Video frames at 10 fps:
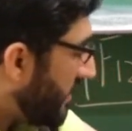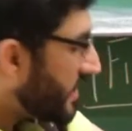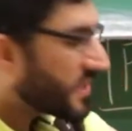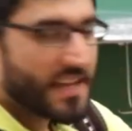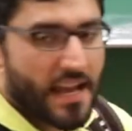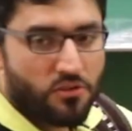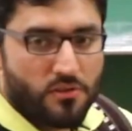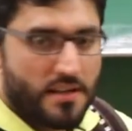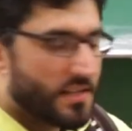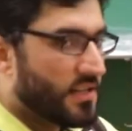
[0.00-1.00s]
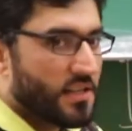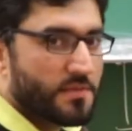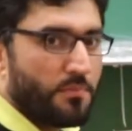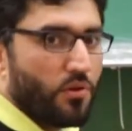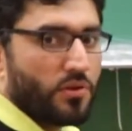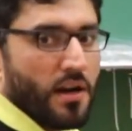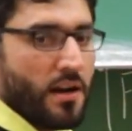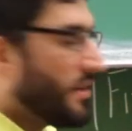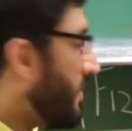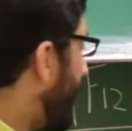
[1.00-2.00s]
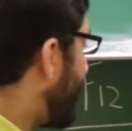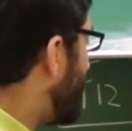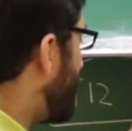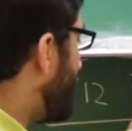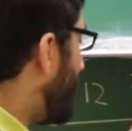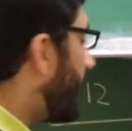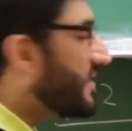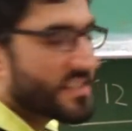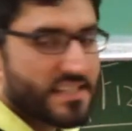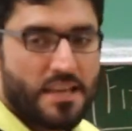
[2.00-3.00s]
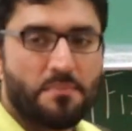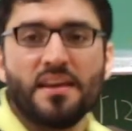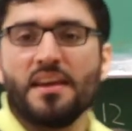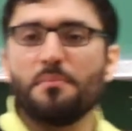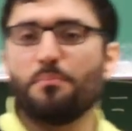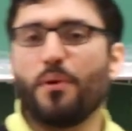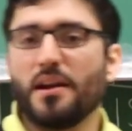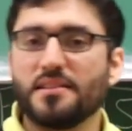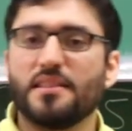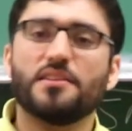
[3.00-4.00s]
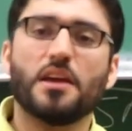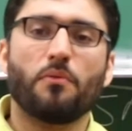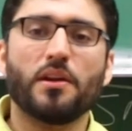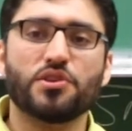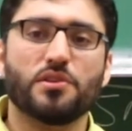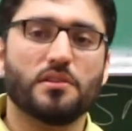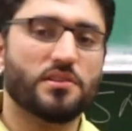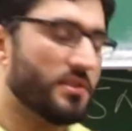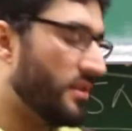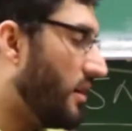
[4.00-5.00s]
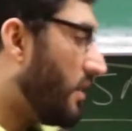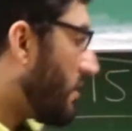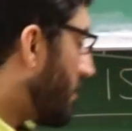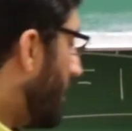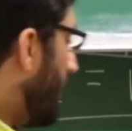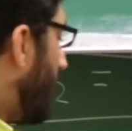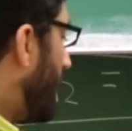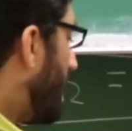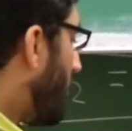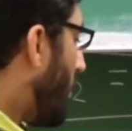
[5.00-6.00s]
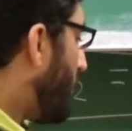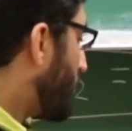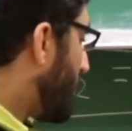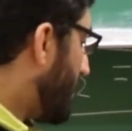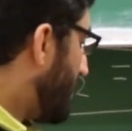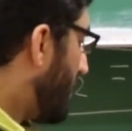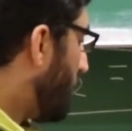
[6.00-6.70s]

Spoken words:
just calculated these both are, the magnitude are the same, but the directions are opposite.